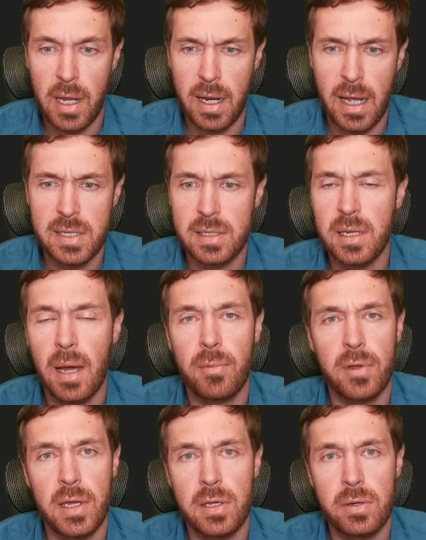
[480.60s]
rate, and that's the
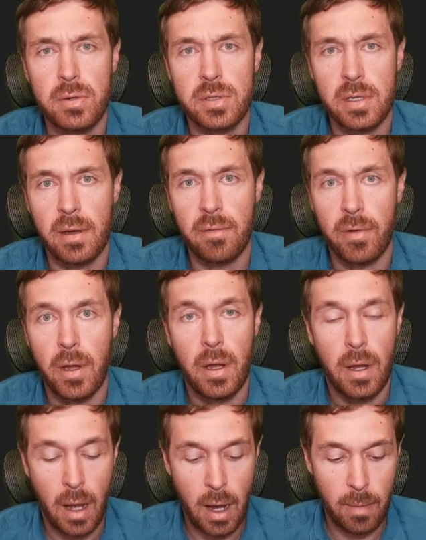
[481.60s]
number they use if
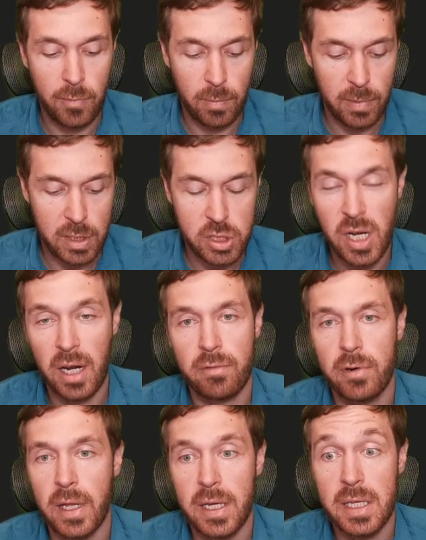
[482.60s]
you're being checked
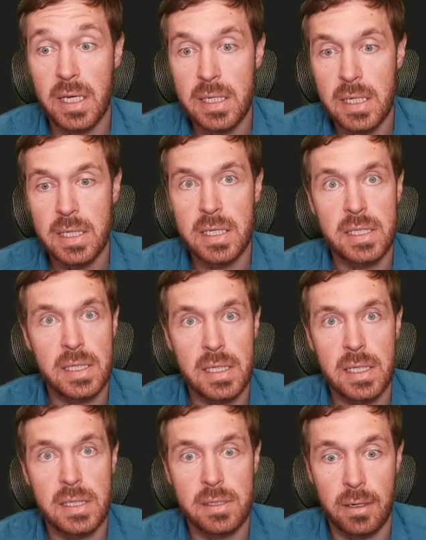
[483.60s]
for like kidney
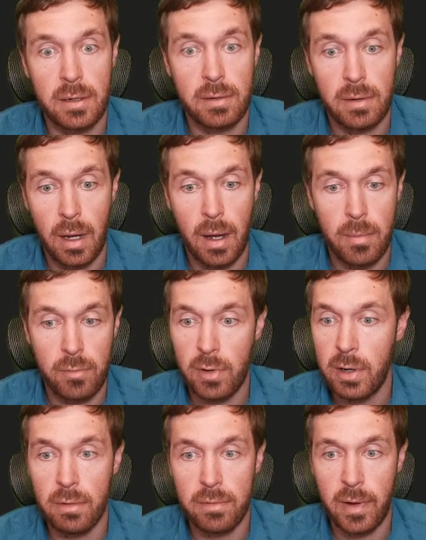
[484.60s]
disease or
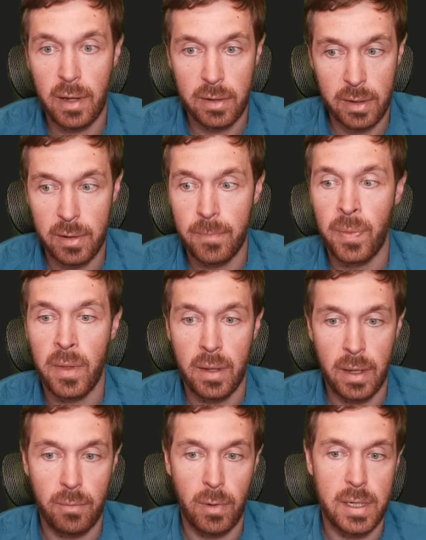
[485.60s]
renal failure
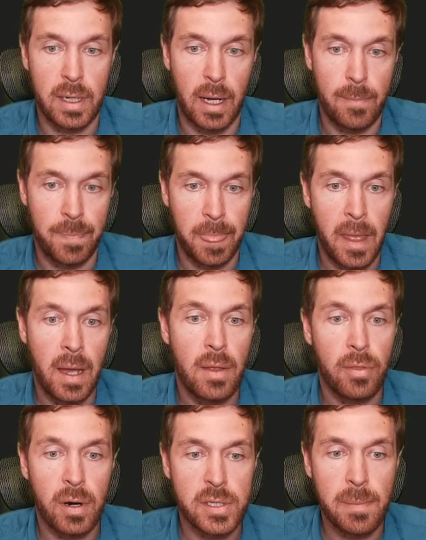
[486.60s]
and whatnot.
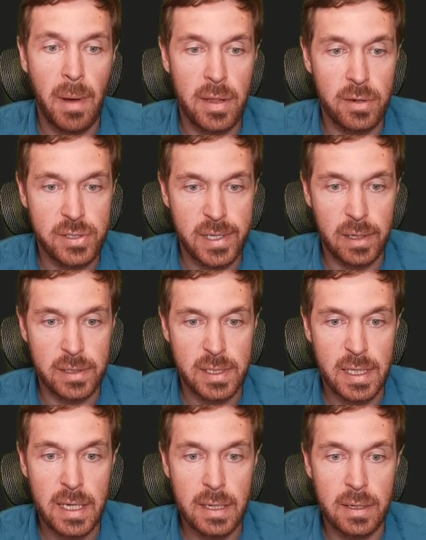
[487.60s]
There are some other cells
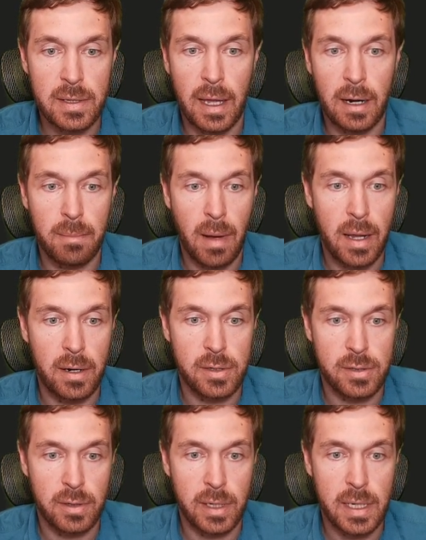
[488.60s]
here that are
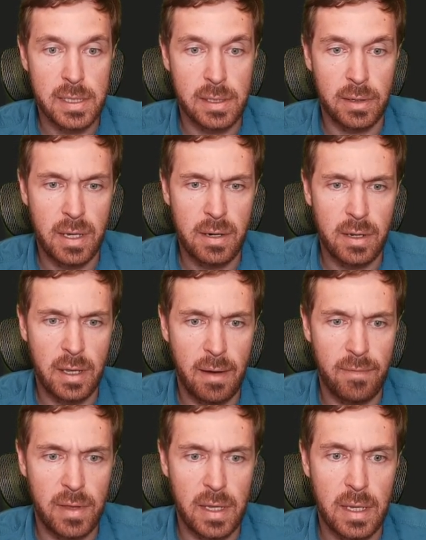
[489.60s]
monitoring it. So here you
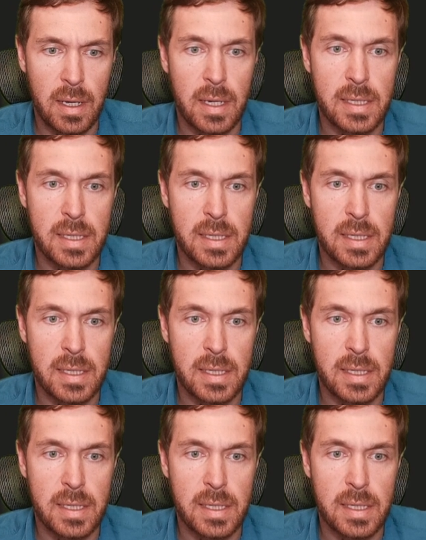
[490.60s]
have the